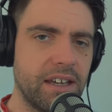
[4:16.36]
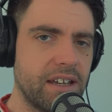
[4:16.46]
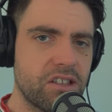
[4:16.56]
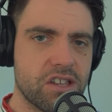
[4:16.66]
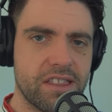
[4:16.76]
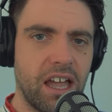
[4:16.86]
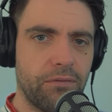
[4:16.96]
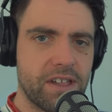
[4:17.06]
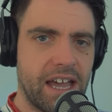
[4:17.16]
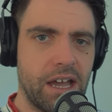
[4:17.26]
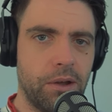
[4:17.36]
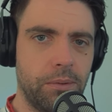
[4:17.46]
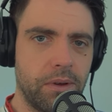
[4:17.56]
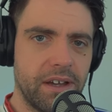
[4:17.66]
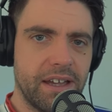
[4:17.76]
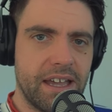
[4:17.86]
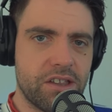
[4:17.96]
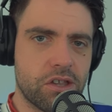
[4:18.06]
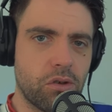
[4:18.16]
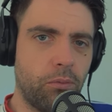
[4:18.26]
Just loved how it
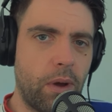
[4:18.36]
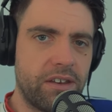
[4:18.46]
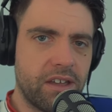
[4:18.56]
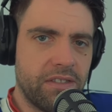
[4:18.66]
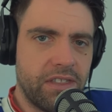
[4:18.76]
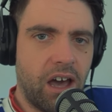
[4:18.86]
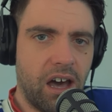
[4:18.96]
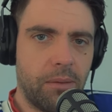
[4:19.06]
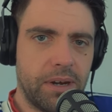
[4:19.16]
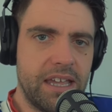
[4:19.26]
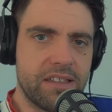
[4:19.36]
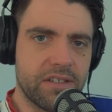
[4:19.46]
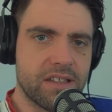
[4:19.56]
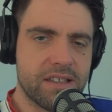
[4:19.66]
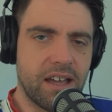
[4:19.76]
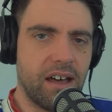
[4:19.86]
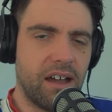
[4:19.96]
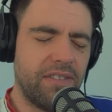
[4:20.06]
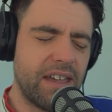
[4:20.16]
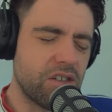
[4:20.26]
just sort of went at the harmonies at the
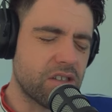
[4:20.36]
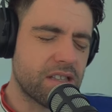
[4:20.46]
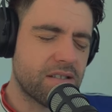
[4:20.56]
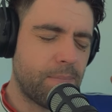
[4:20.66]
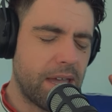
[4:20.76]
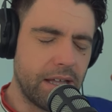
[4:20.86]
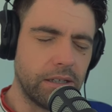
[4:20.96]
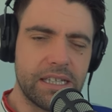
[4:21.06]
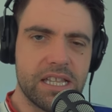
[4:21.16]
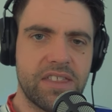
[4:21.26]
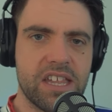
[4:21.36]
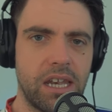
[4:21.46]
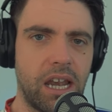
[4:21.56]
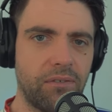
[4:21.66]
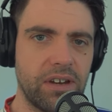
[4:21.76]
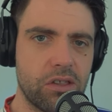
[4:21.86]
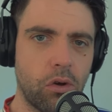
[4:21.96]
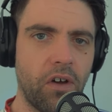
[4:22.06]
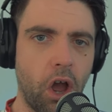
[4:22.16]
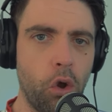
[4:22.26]
start and then just peeled into this lovely
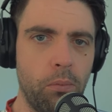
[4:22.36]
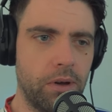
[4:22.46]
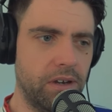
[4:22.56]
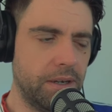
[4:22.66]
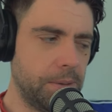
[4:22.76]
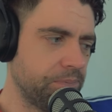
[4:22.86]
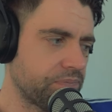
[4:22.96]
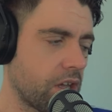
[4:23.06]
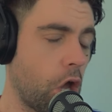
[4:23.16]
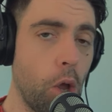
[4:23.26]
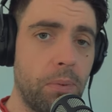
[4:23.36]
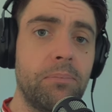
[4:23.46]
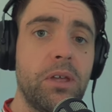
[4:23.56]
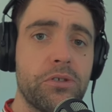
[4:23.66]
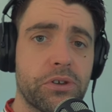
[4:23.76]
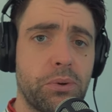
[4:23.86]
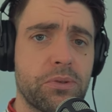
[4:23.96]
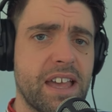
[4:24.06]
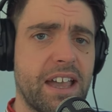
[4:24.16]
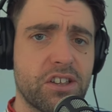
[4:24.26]
sort of open musical
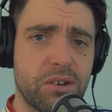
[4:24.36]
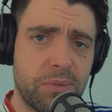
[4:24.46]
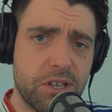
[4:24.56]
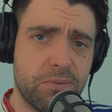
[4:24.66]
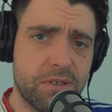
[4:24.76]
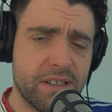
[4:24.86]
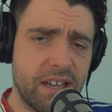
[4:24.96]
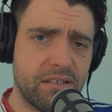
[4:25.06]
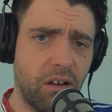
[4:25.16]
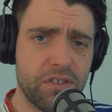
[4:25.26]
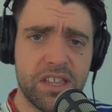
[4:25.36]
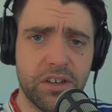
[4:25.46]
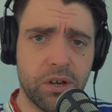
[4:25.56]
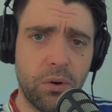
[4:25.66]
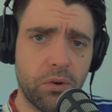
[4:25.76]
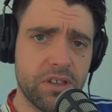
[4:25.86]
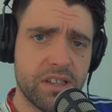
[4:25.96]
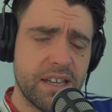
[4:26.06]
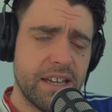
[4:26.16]
section, which was obviously the chorus.